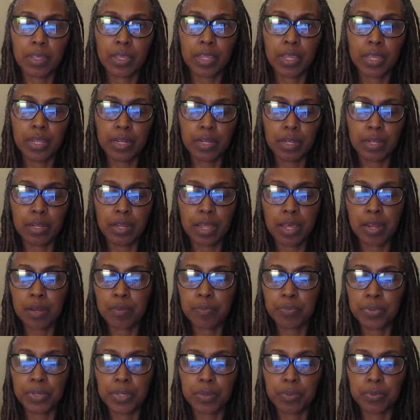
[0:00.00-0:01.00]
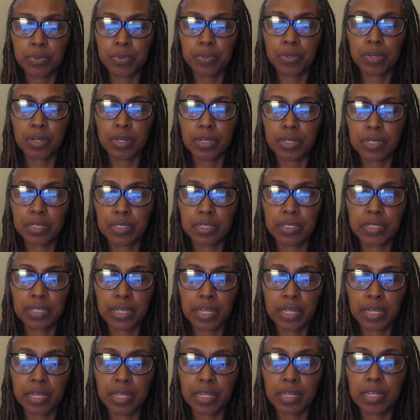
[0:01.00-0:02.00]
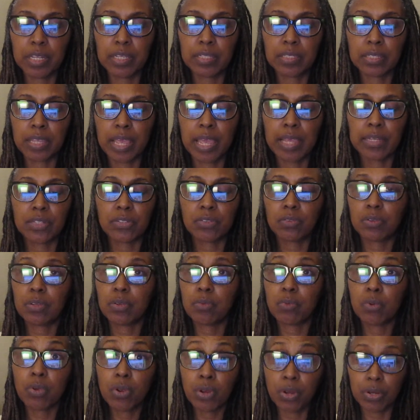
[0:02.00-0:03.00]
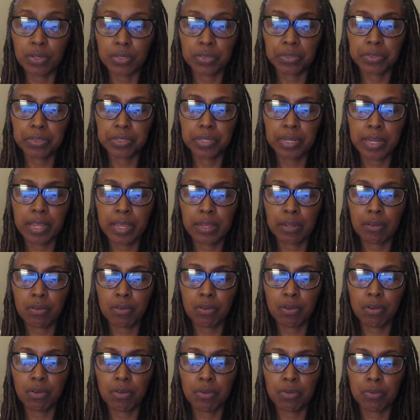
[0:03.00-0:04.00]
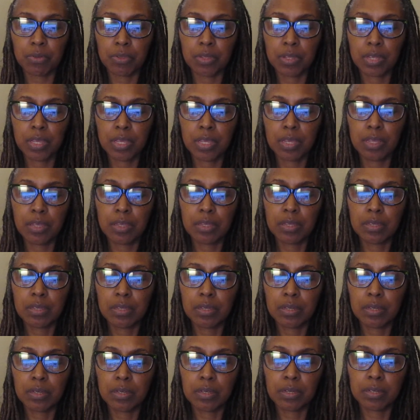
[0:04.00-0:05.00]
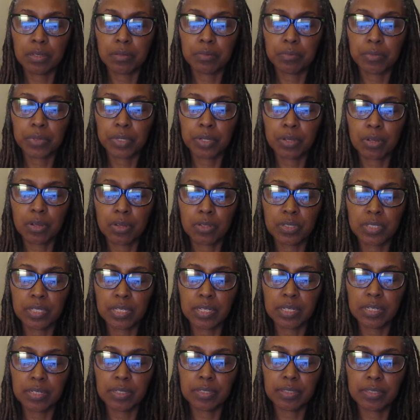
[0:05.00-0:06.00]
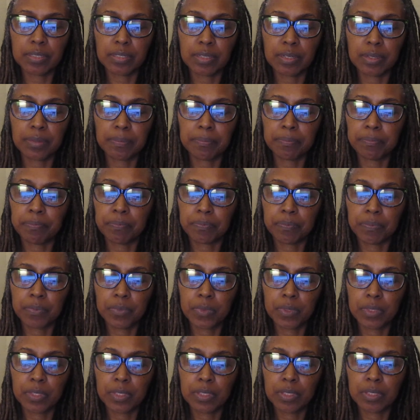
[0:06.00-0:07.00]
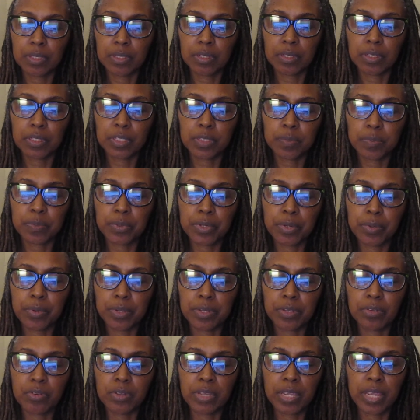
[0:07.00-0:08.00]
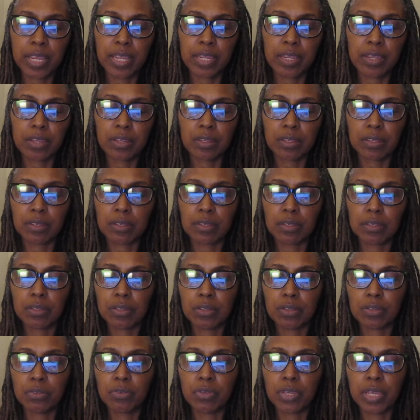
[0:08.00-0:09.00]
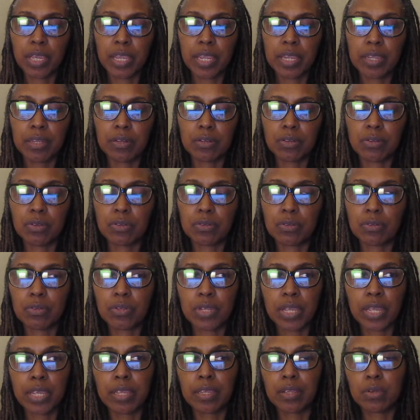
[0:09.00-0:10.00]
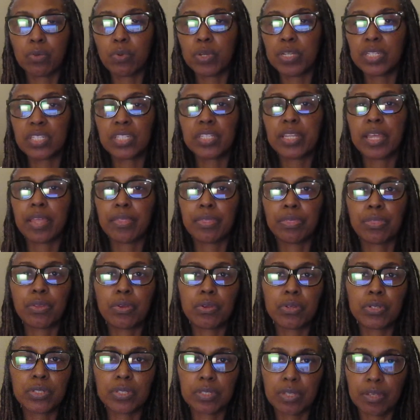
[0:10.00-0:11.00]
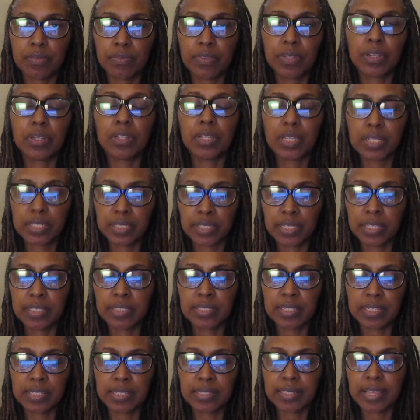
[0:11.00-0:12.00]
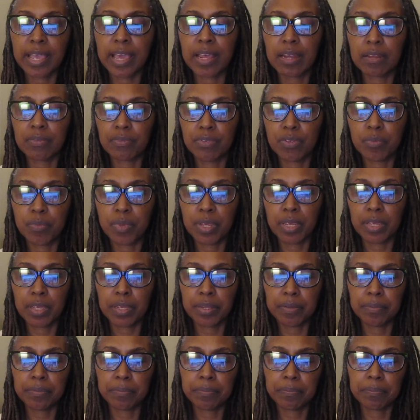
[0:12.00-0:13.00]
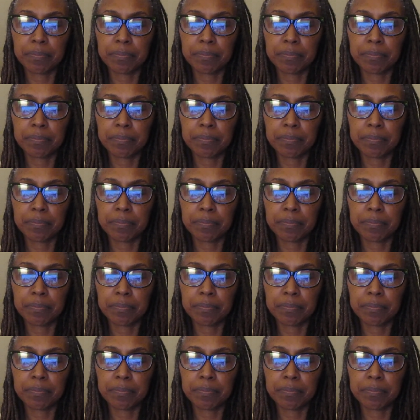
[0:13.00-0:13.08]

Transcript: And a lot of people don't understand it. It's actually worse than alcohol uh, because it is um, a spirit you can't you can't you can't quench that thirst of the lust that's inside of you, man.